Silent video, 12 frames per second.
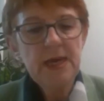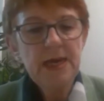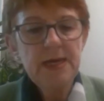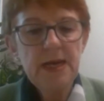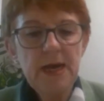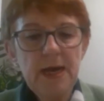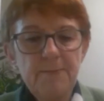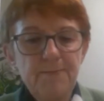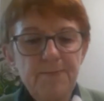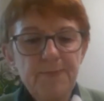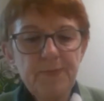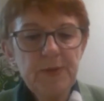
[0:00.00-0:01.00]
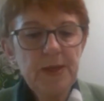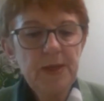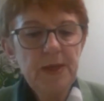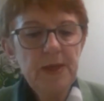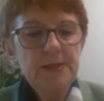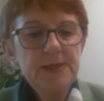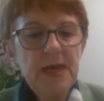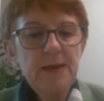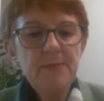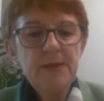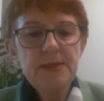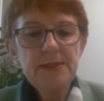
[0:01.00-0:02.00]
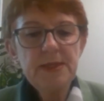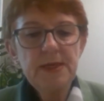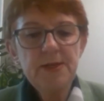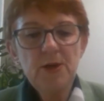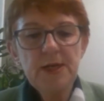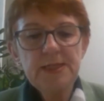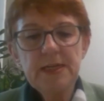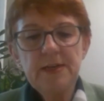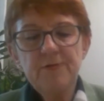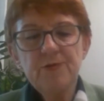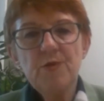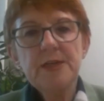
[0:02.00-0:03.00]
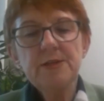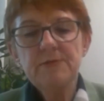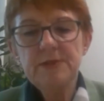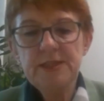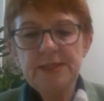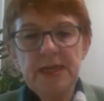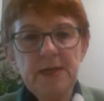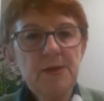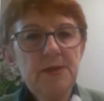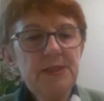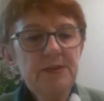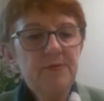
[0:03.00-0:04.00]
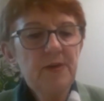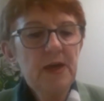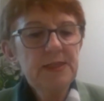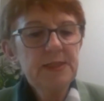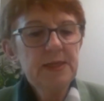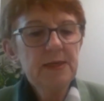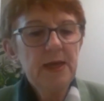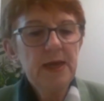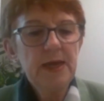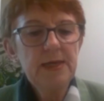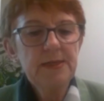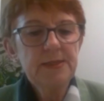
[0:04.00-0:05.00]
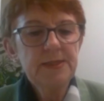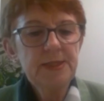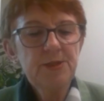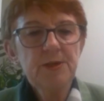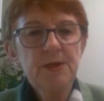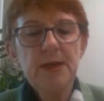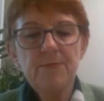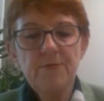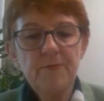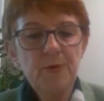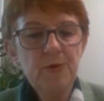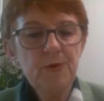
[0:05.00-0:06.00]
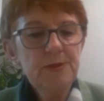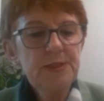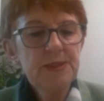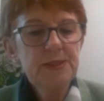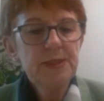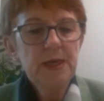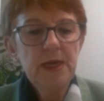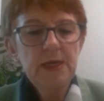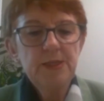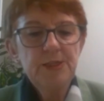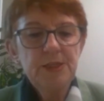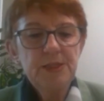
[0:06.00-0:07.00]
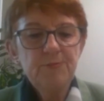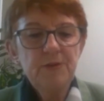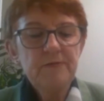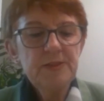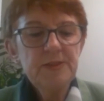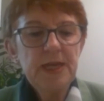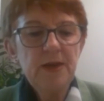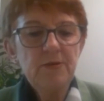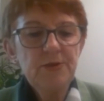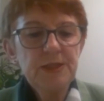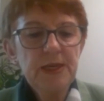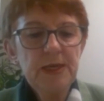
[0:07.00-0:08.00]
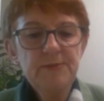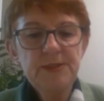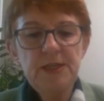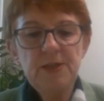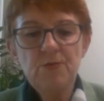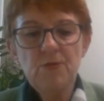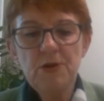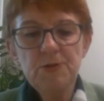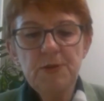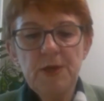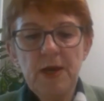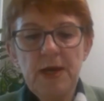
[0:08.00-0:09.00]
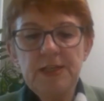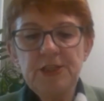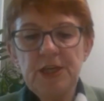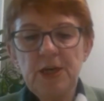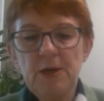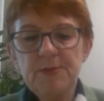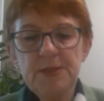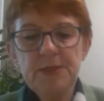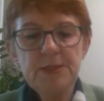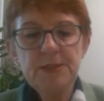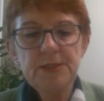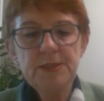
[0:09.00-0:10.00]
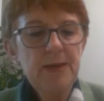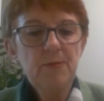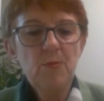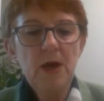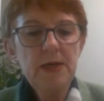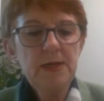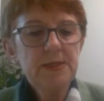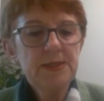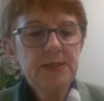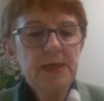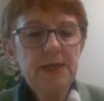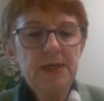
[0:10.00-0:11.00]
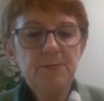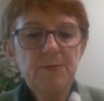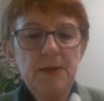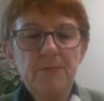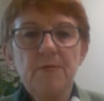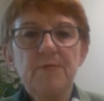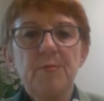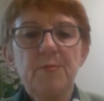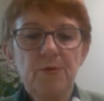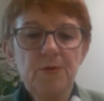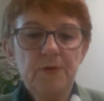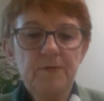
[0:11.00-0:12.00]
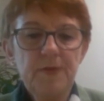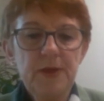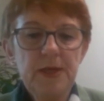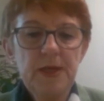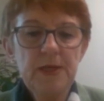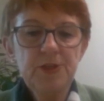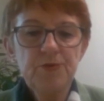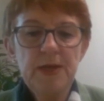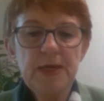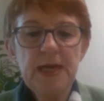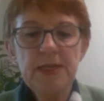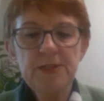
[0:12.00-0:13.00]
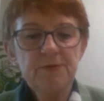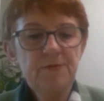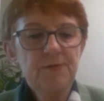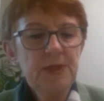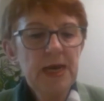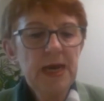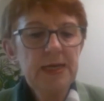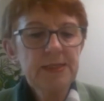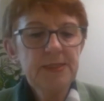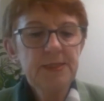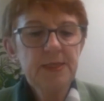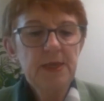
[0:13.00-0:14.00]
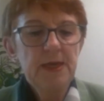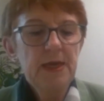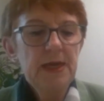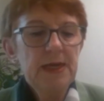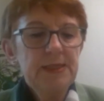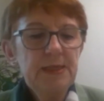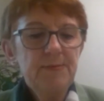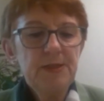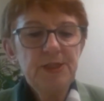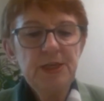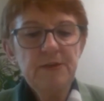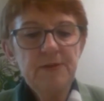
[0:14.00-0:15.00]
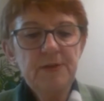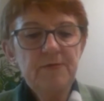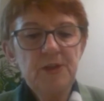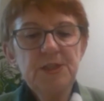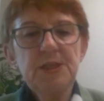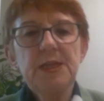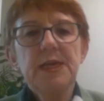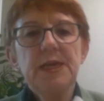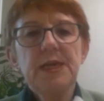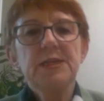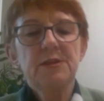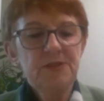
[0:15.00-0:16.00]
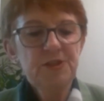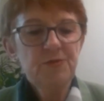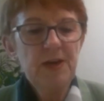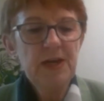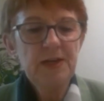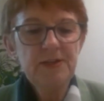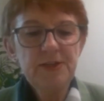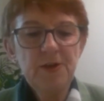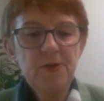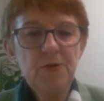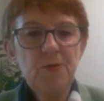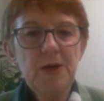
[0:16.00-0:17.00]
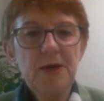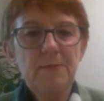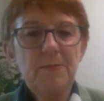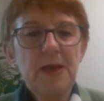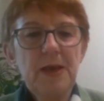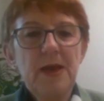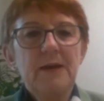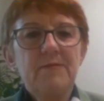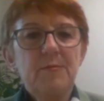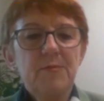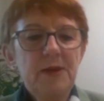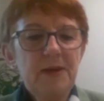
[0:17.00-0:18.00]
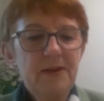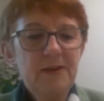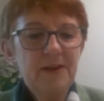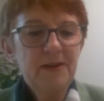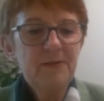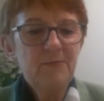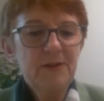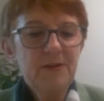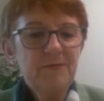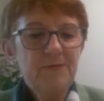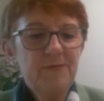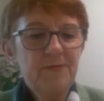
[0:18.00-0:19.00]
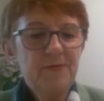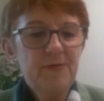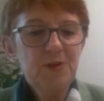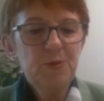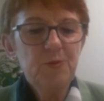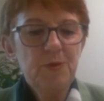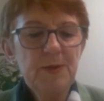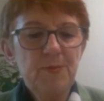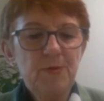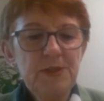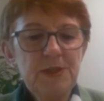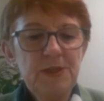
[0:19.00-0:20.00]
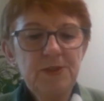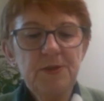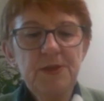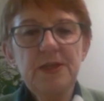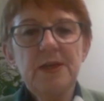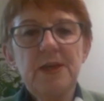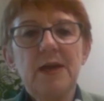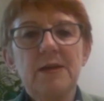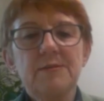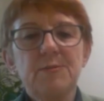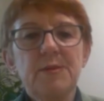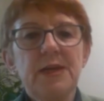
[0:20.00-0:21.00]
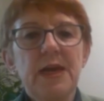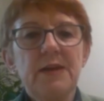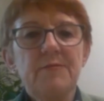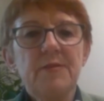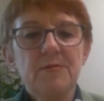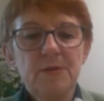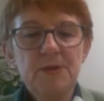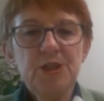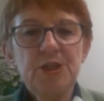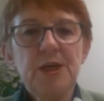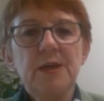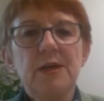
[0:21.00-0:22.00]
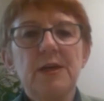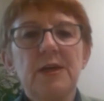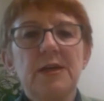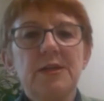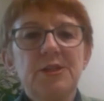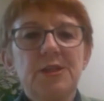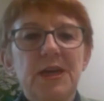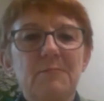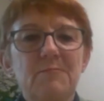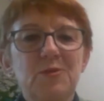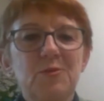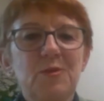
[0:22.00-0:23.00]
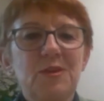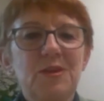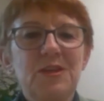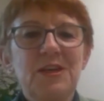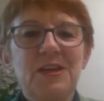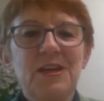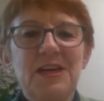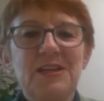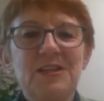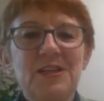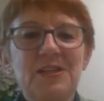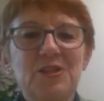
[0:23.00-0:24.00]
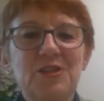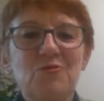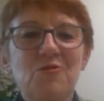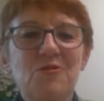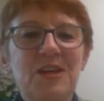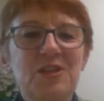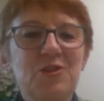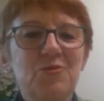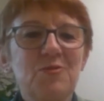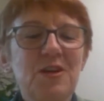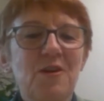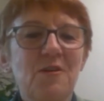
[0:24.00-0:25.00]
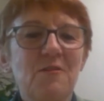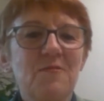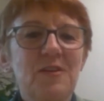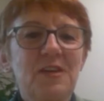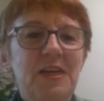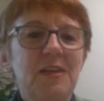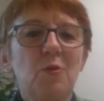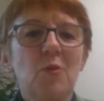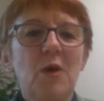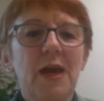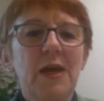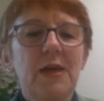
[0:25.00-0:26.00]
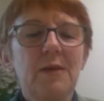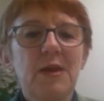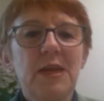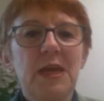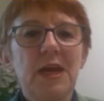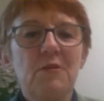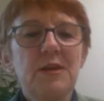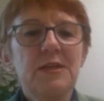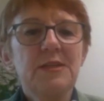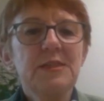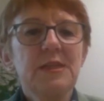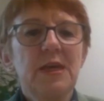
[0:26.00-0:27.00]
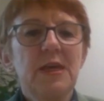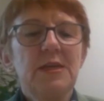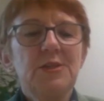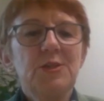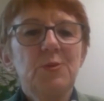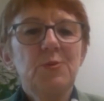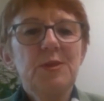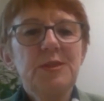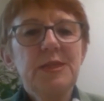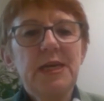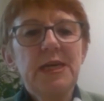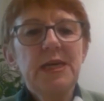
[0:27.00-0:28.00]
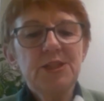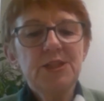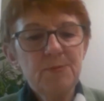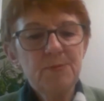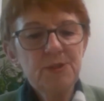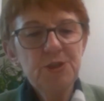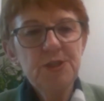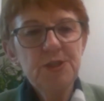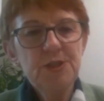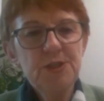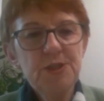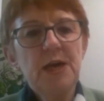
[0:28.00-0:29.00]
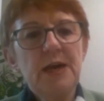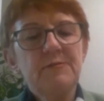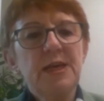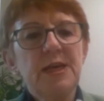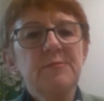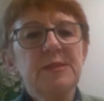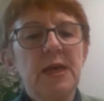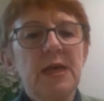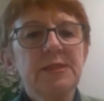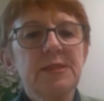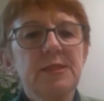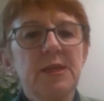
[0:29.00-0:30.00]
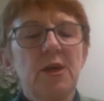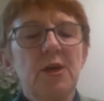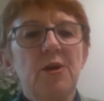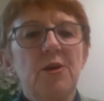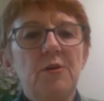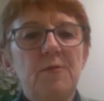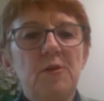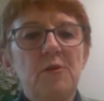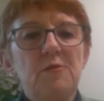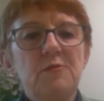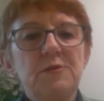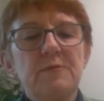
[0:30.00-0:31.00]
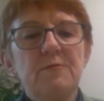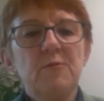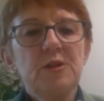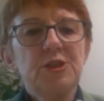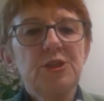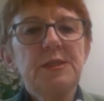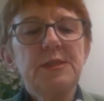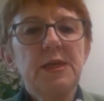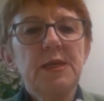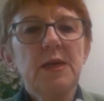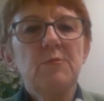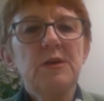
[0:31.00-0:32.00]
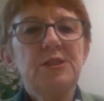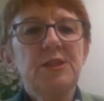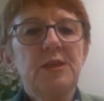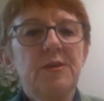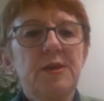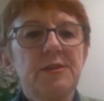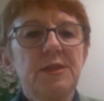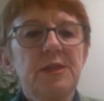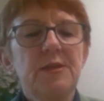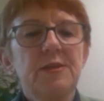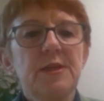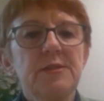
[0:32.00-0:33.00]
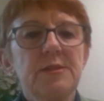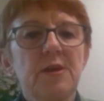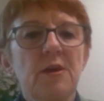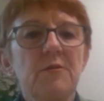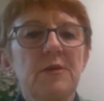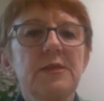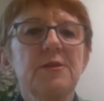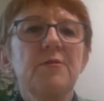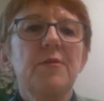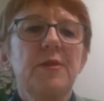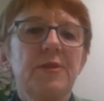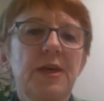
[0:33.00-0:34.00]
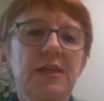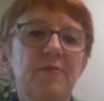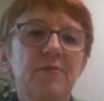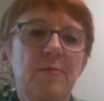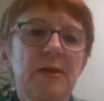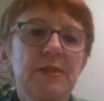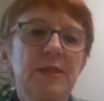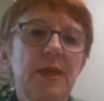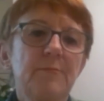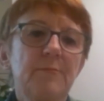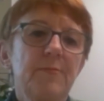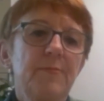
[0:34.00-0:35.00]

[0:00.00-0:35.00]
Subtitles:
And Sam is a non-executive director and sustainability advisor and sits on a number of boards. She's previously held senior roles with IAG, Optus, Cable and Wireless, and is a member of the board of the Australia Council for the Arts and deputy chair of the Diversity Council of Australia. So having been one of the first women appointed to be an AFL commissioner, she comes with a strong history of leading the way in many areas. So we're taking this opportunity to have Sam tell us her views of what she's seeing and where she sees things going. So thanks very much, Sam.